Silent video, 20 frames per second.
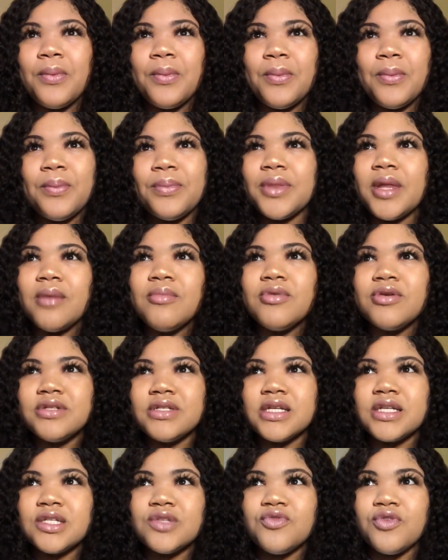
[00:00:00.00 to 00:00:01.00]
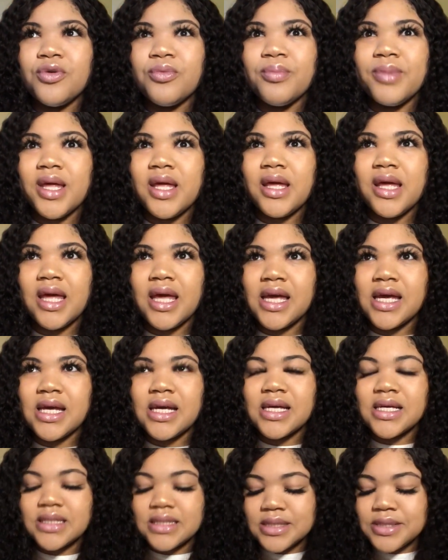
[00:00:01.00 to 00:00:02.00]
number 6 for me
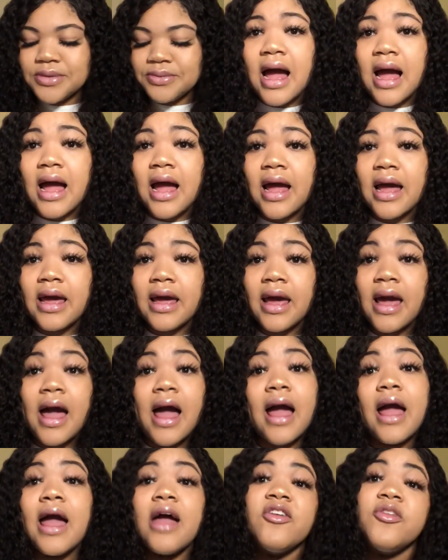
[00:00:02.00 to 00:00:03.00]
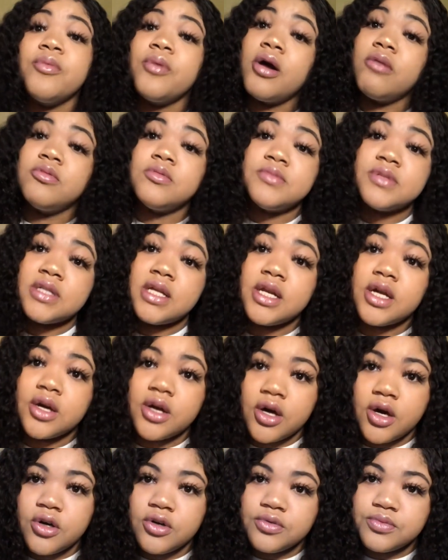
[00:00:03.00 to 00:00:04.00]
is I have problems letting
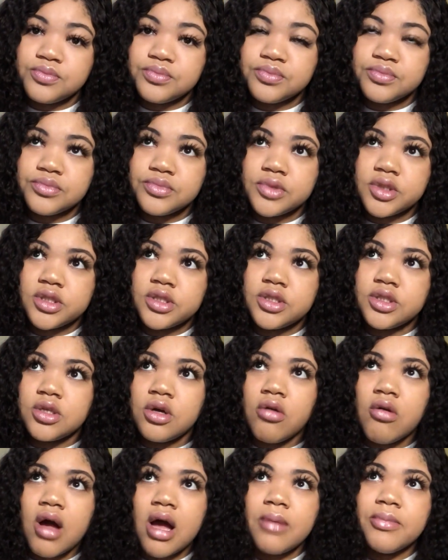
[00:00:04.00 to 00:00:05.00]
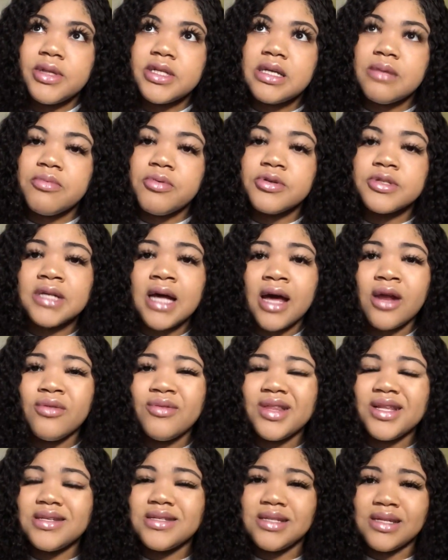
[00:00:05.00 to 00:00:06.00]
go. So I'm the type of person, I don't
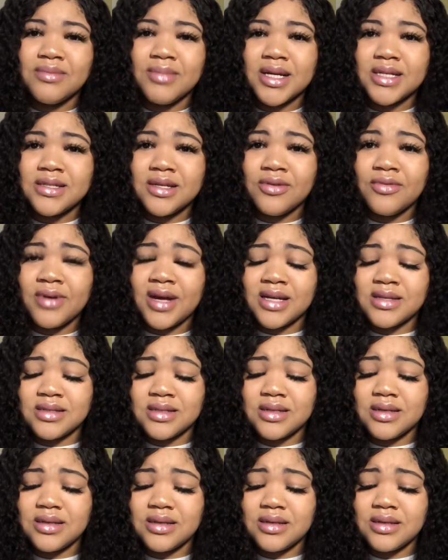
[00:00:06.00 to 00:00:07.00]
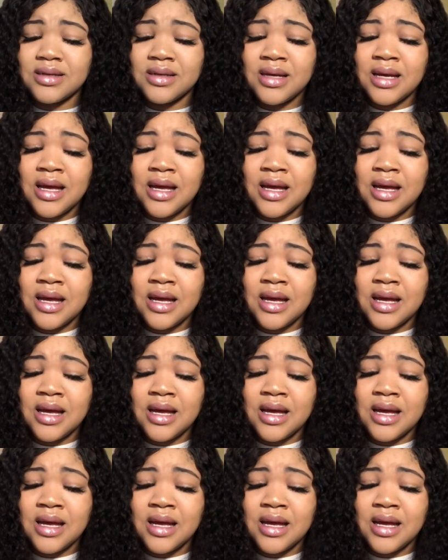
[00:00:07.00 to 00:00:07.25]
really see myself as a